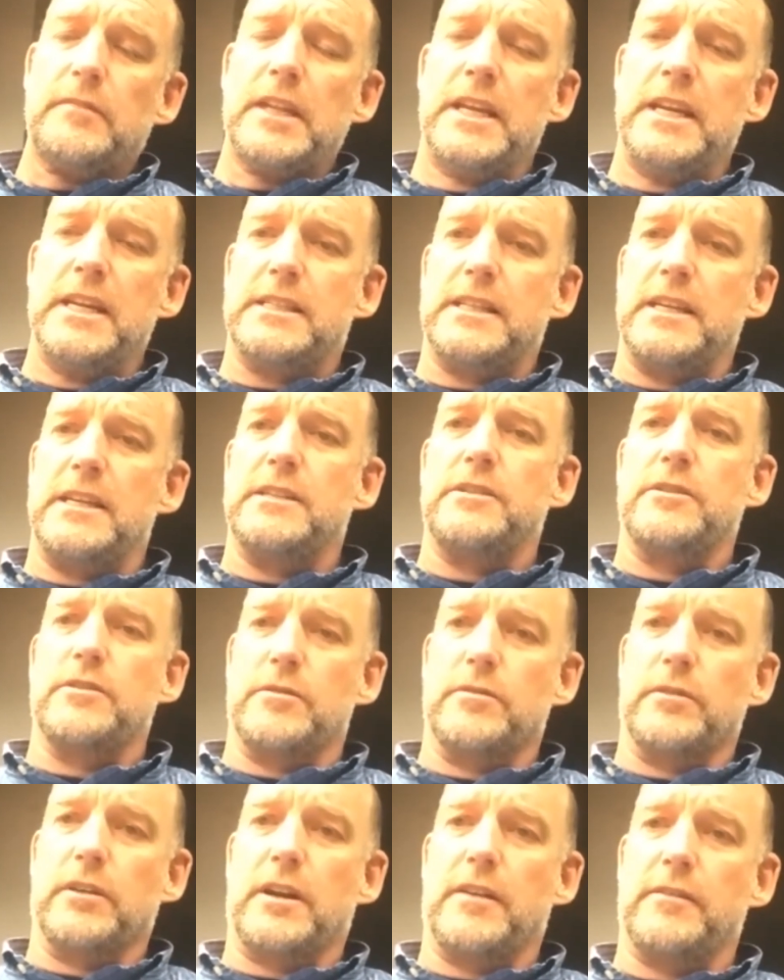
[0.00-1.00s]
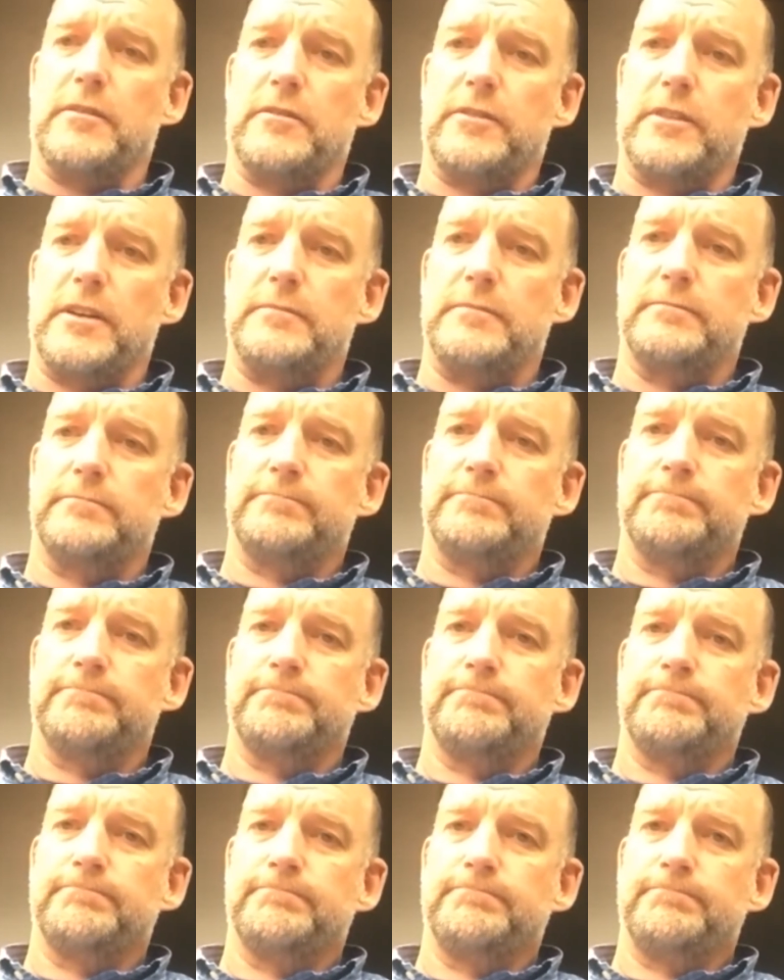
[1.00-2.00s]
and it's easier to recover from.
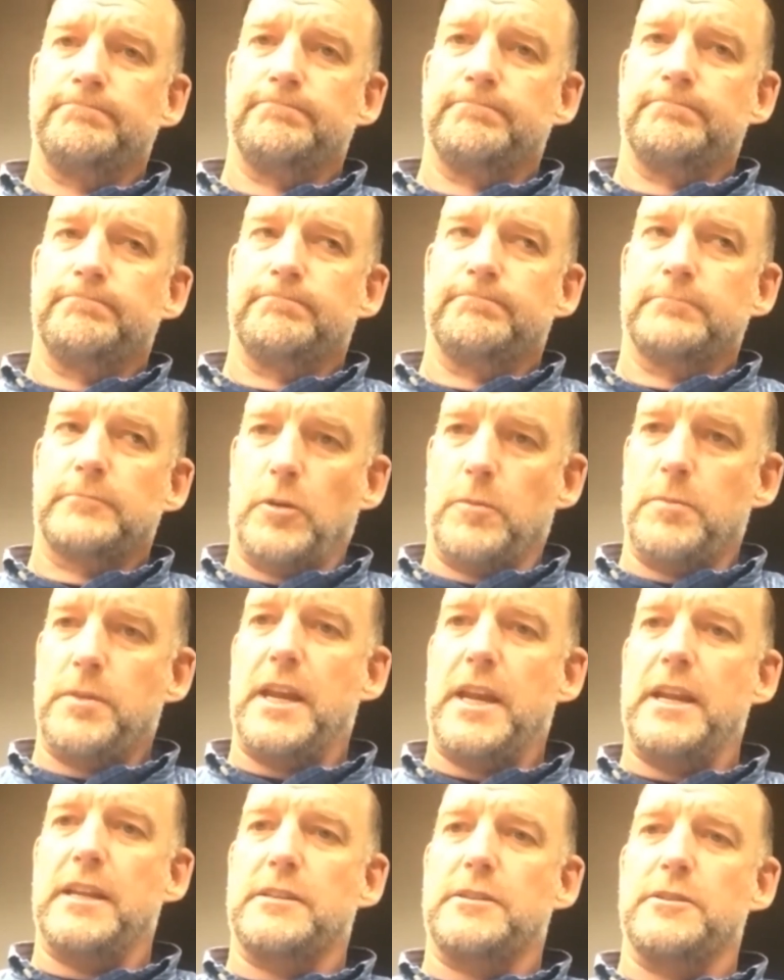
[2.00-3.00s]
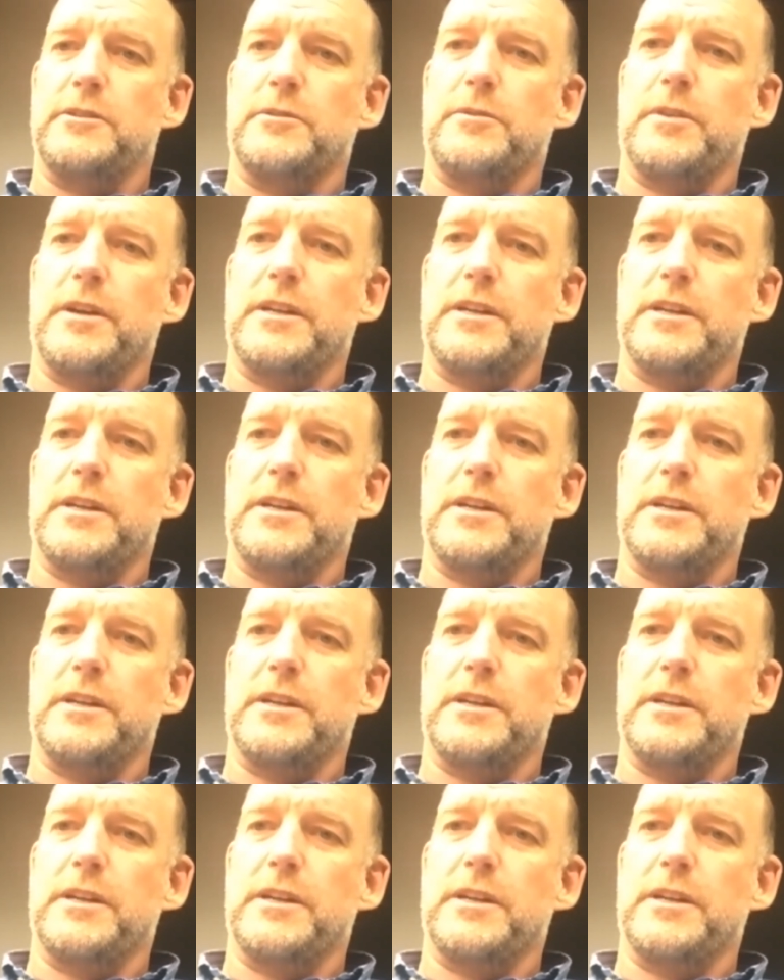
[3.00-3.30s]
Hope that answers your